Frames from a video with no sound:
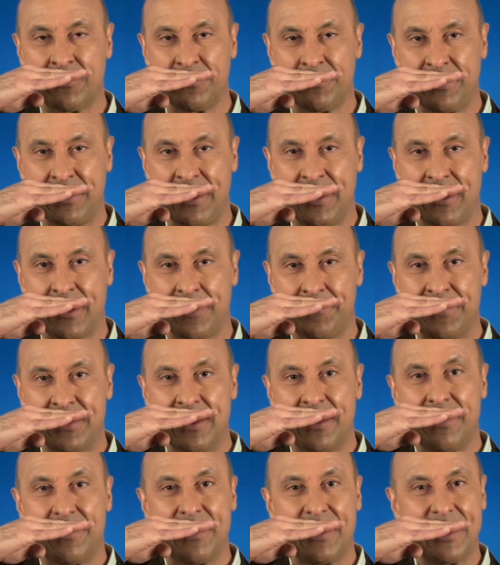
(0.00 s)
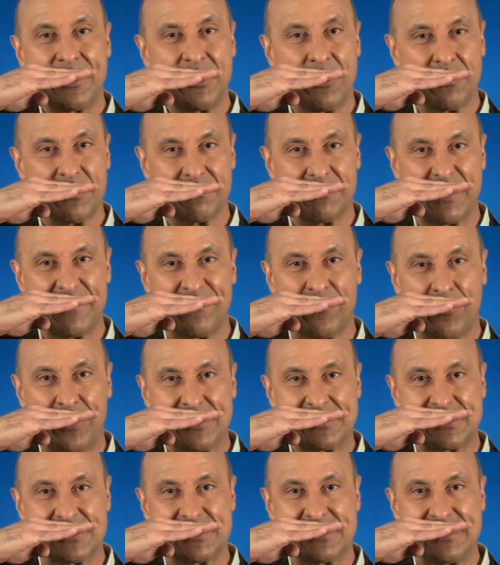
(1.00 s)
through there, then I know that my
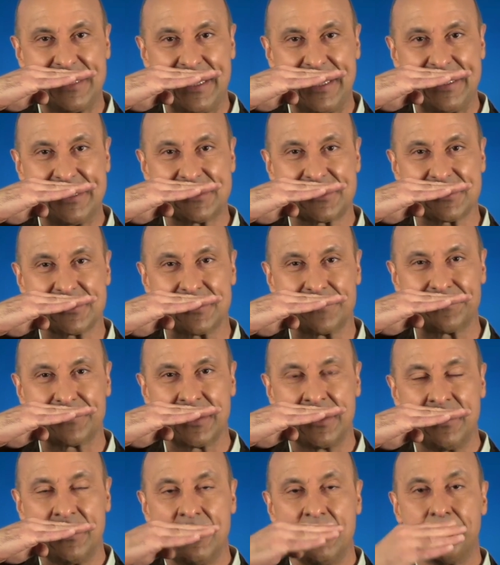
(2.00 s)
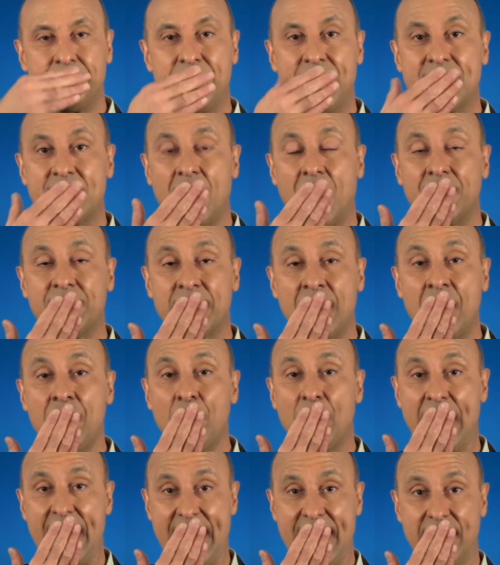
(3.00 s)
voice is nasal. But on the
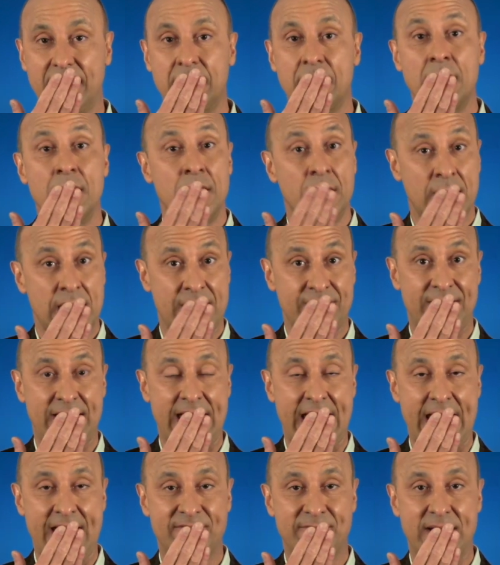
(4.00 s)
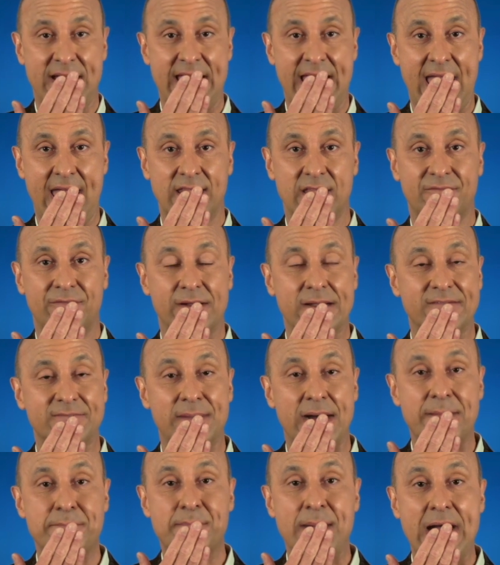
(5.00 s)
other hand, if I have my hand in front of
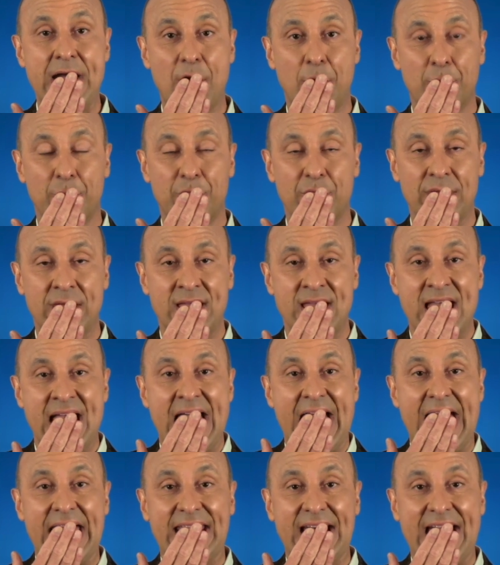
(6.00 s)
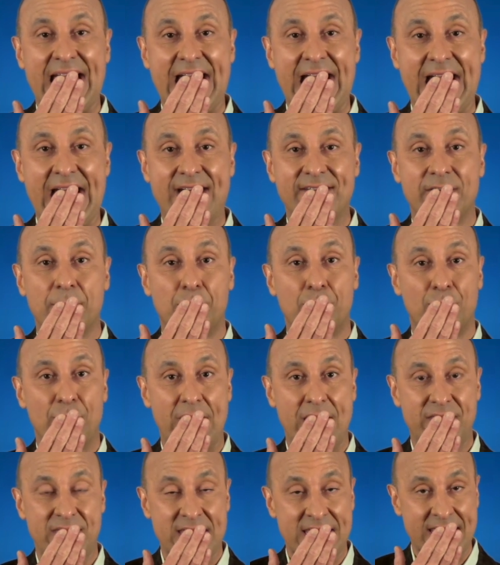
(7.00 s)
my mouth, and I have
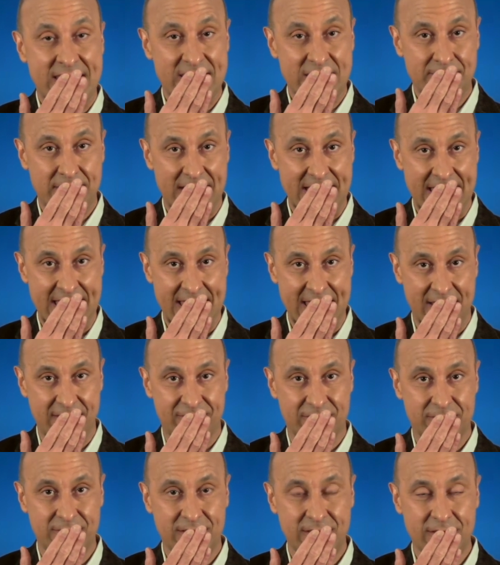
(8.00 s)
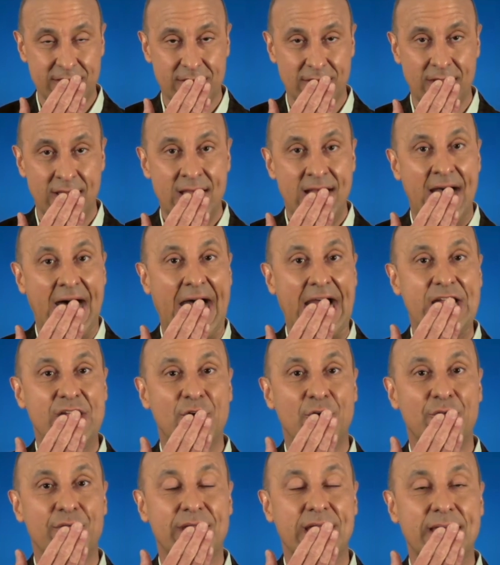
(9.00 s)
breath hitting my hand from here, I
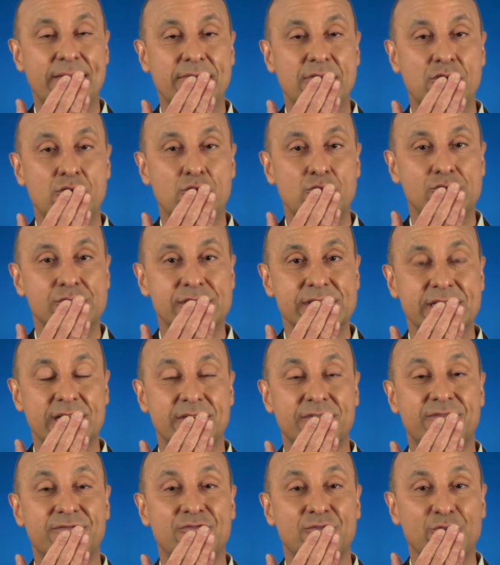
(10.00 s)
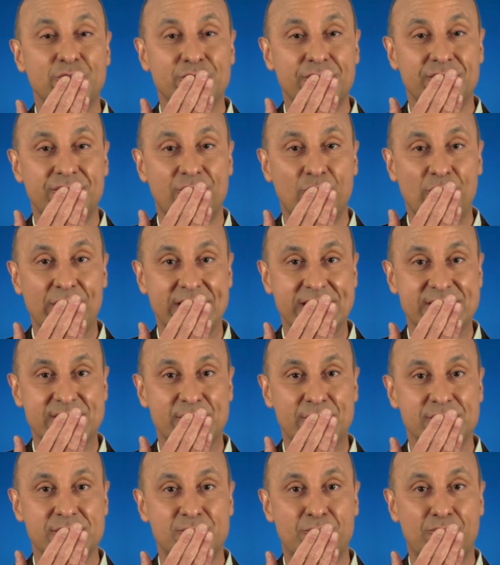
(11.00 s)
know that I'm using a fuller voice.
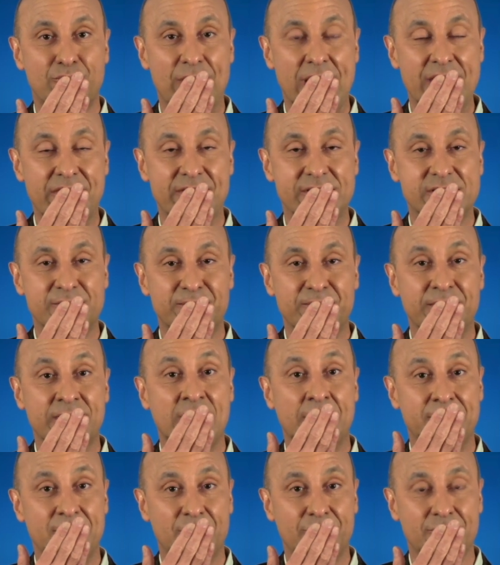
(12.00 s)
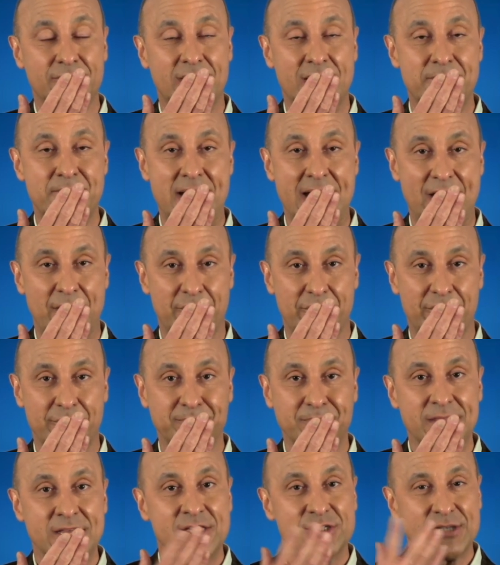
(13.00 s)
There's breath that's coming through my mouth.
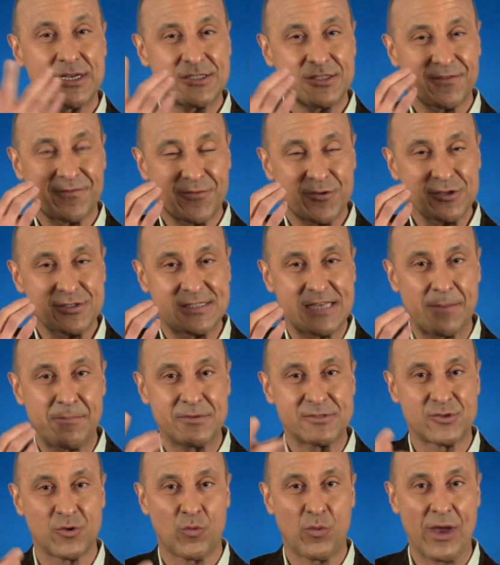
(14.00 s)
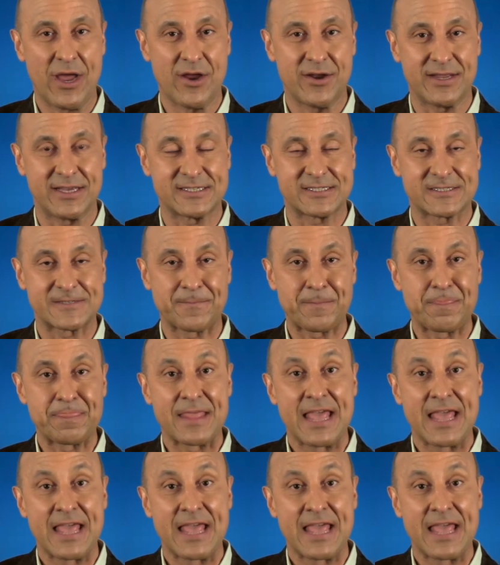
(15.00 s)
So that's the first step, is awareness.